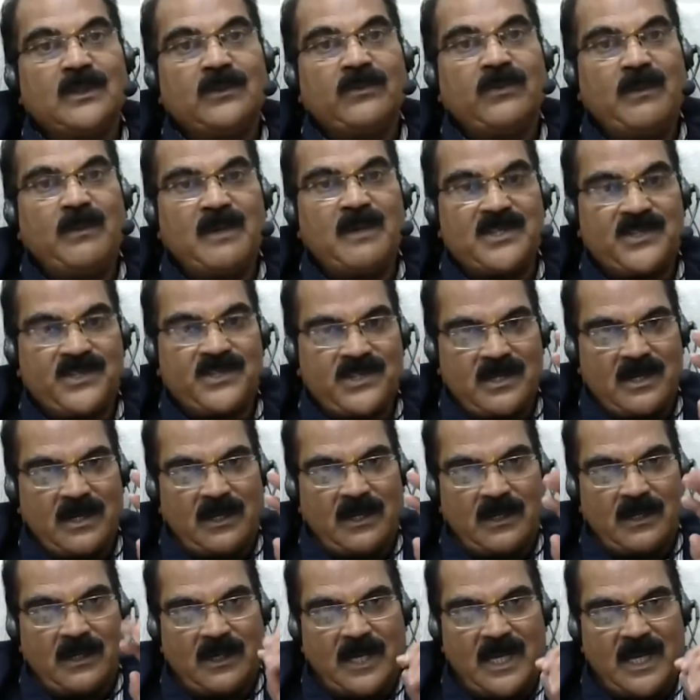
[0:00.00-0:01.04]
We must
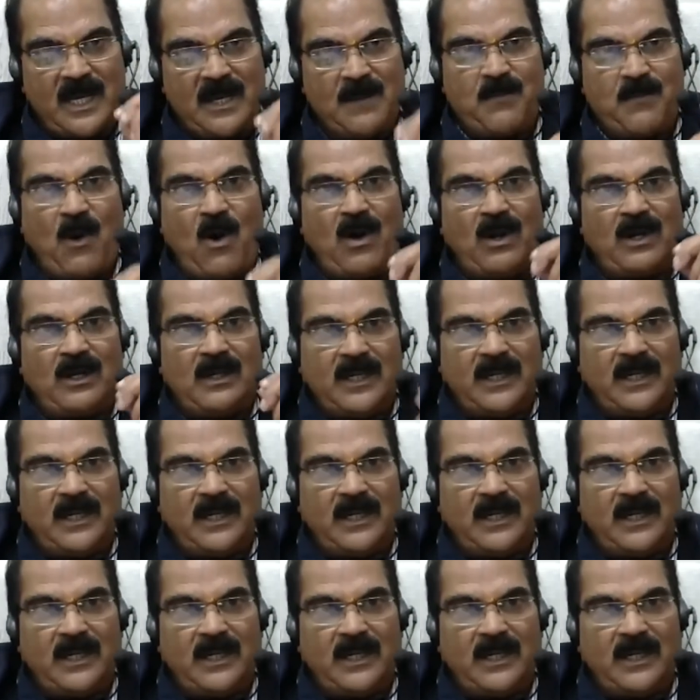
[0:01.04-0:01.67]
keep on